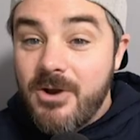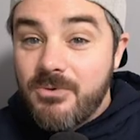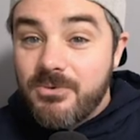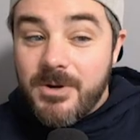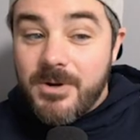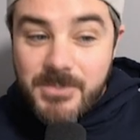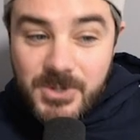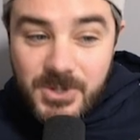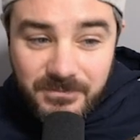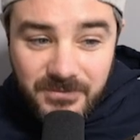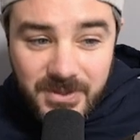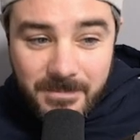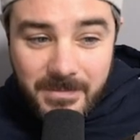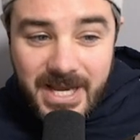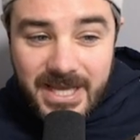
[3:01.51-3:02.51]
removed
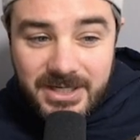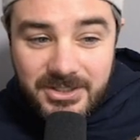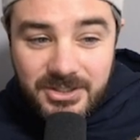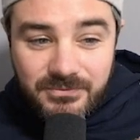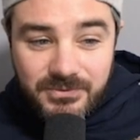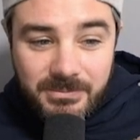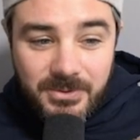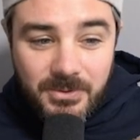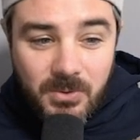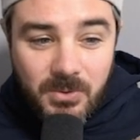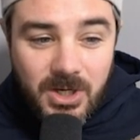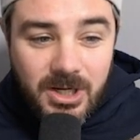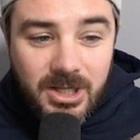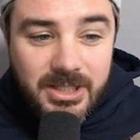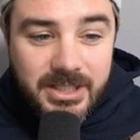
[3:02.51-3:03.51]
the monitor from the
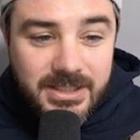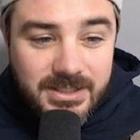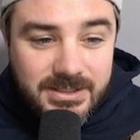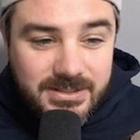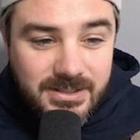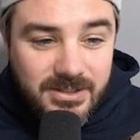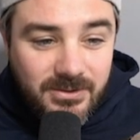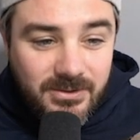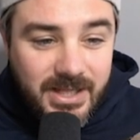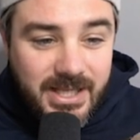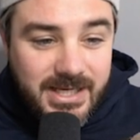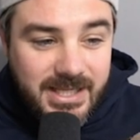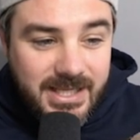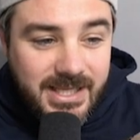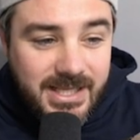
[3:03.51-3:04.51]
wall in the tunnel and
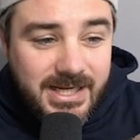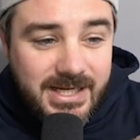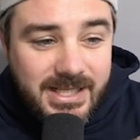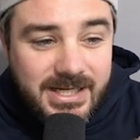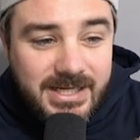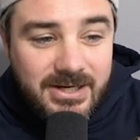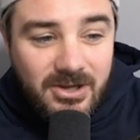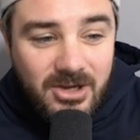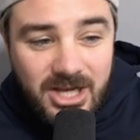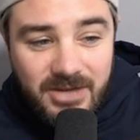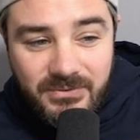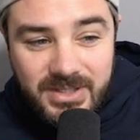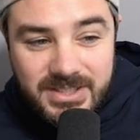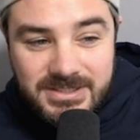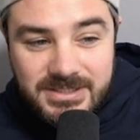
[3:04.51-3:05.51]
hid it in an
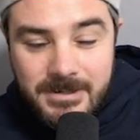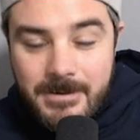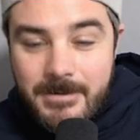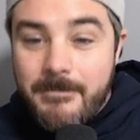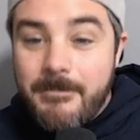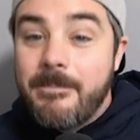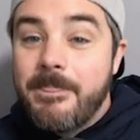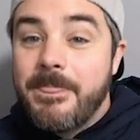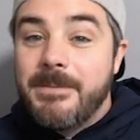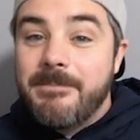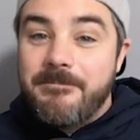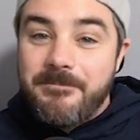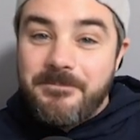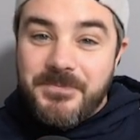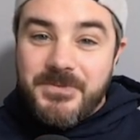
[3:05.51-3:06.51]
office.
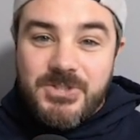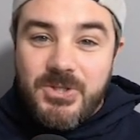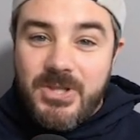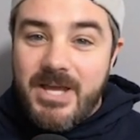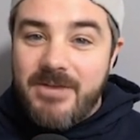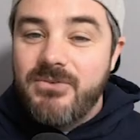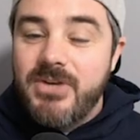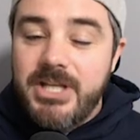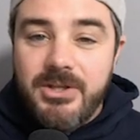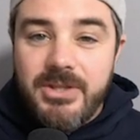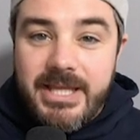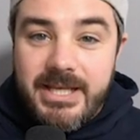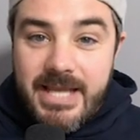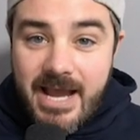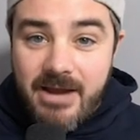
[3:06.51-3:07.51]
So that video
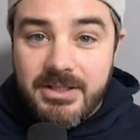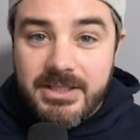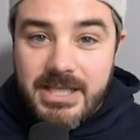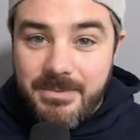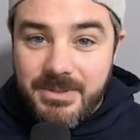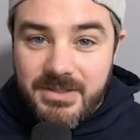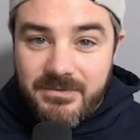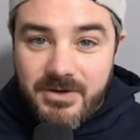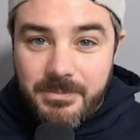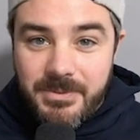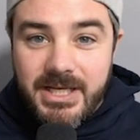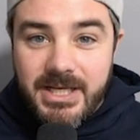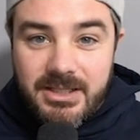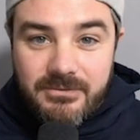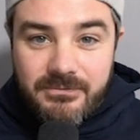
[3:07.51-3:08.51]
that outed them at the very
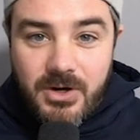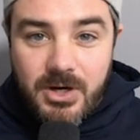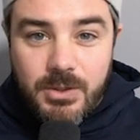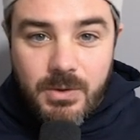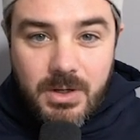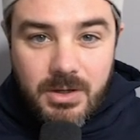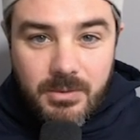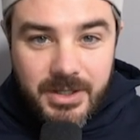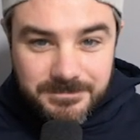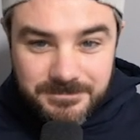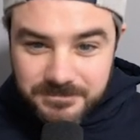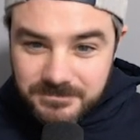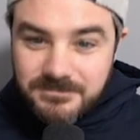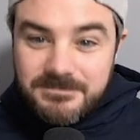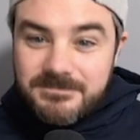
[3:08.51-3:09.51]
beginning, the Farquhar one,
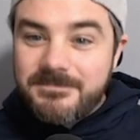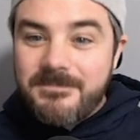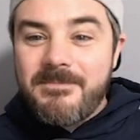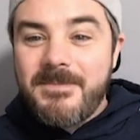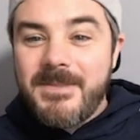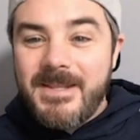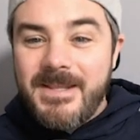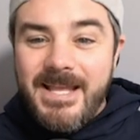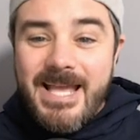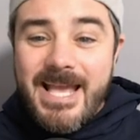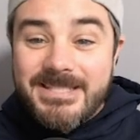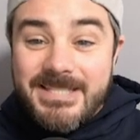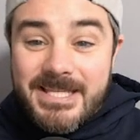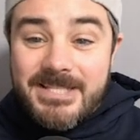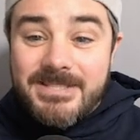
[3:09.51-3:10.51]

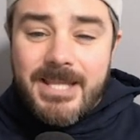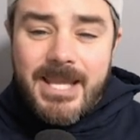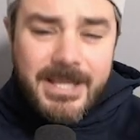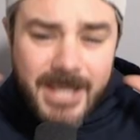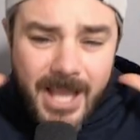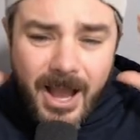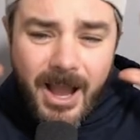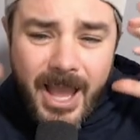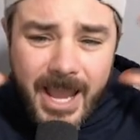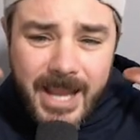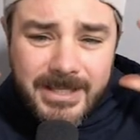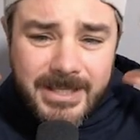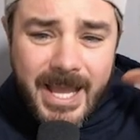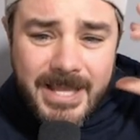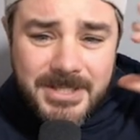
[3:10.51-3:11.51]
as he's like, hey,
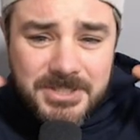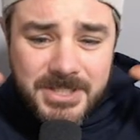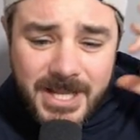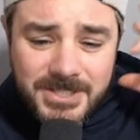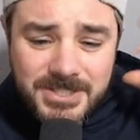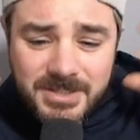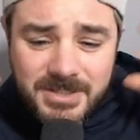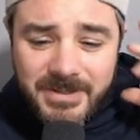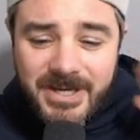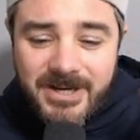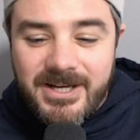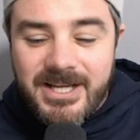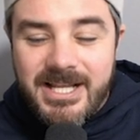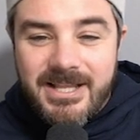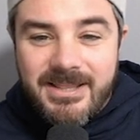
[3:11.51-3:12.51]
catch, come here,
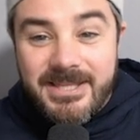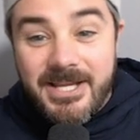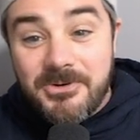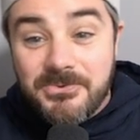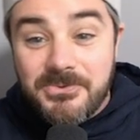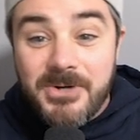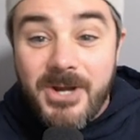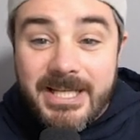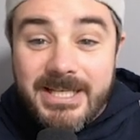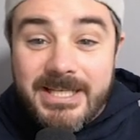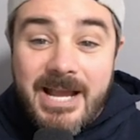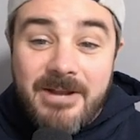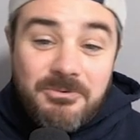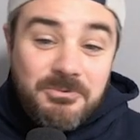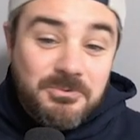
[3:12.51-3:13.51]
they're running
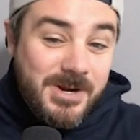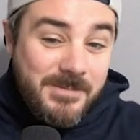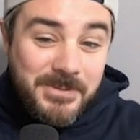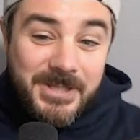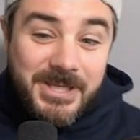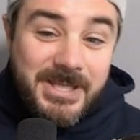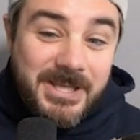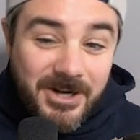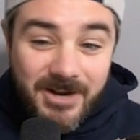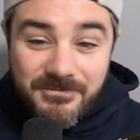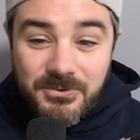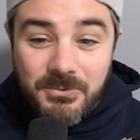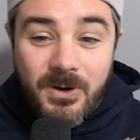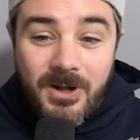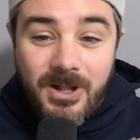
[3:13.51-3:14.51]
down, ripping it off
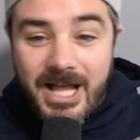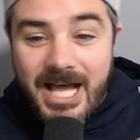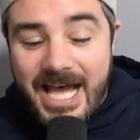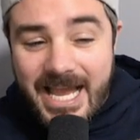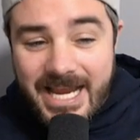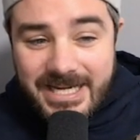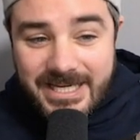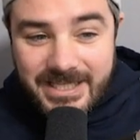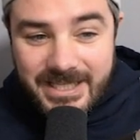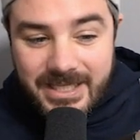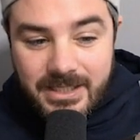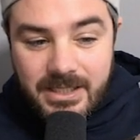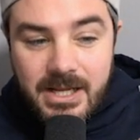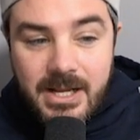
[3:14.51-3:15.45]
the wall, hiding it.